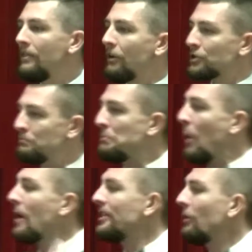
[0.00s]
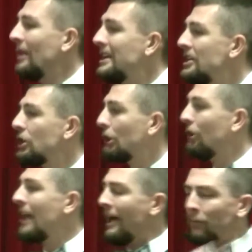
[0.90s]
There's more that we need to
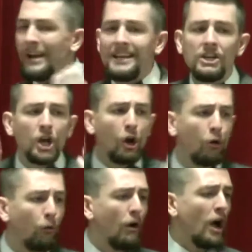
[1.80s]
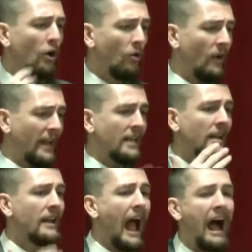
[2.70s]
learn. We need to grow
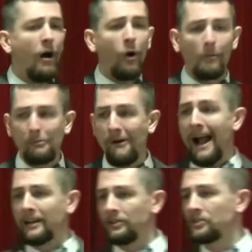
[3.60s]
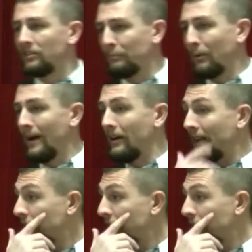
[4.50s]
in our practice of prayer.